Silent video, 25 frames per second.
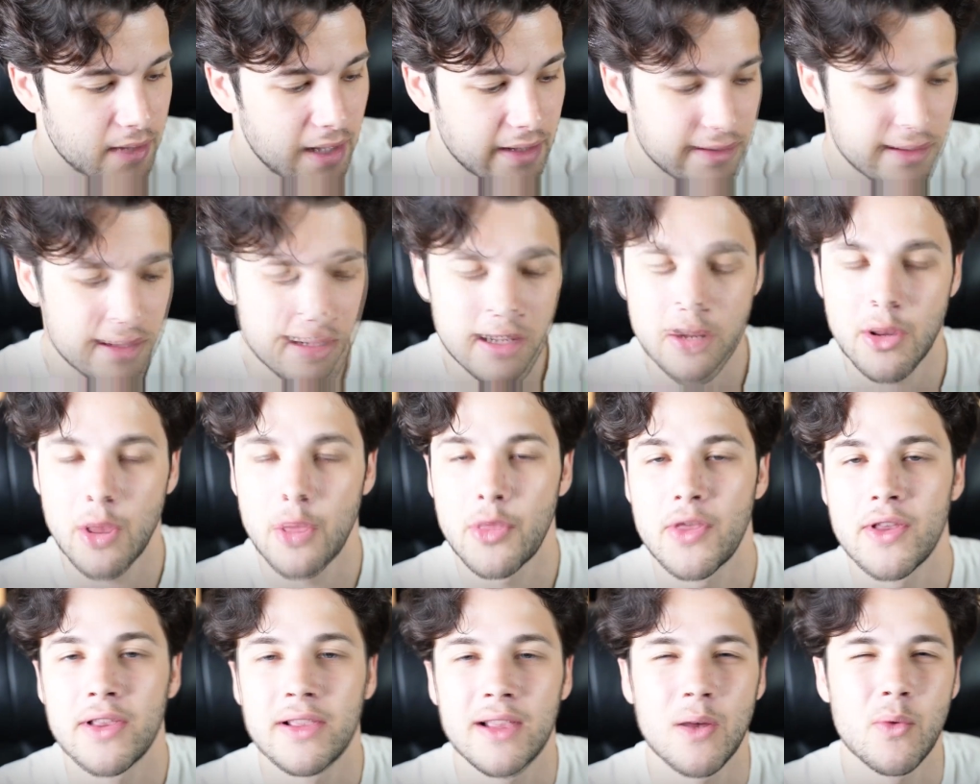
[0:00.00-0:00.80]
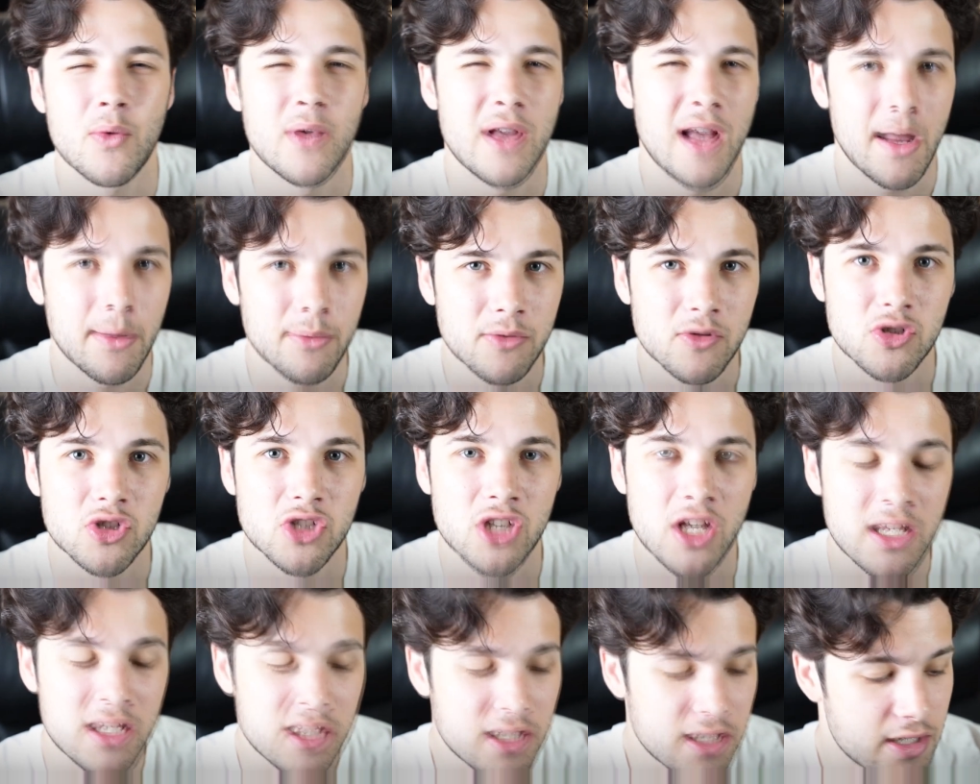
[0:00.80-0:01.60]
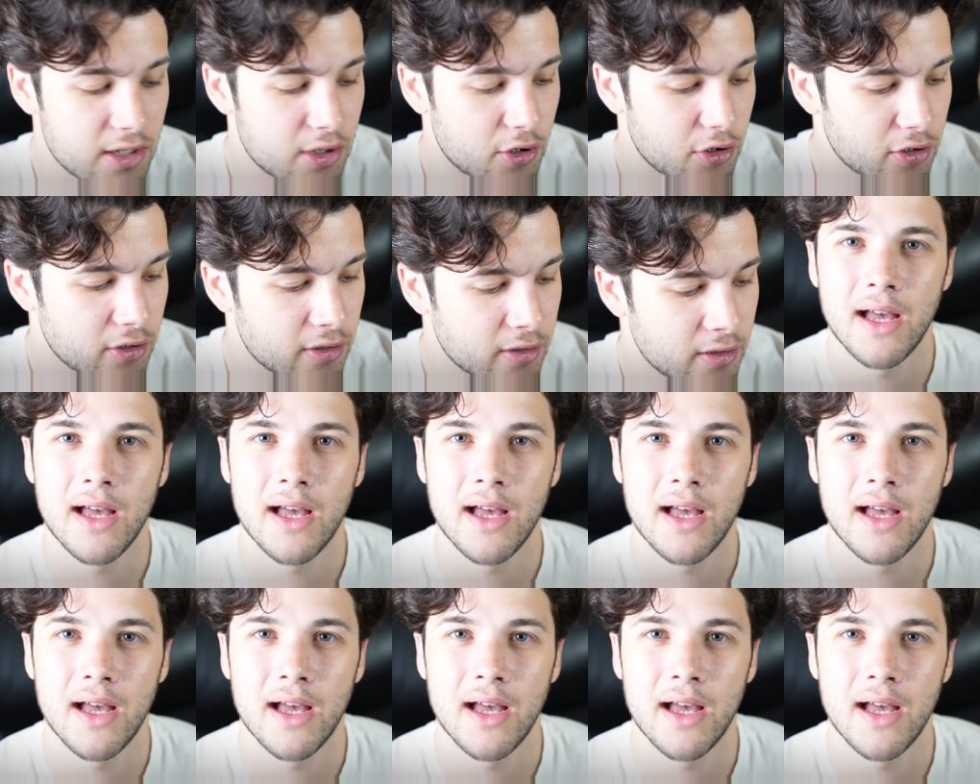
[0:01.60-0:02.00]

that's another thing that we have to change here.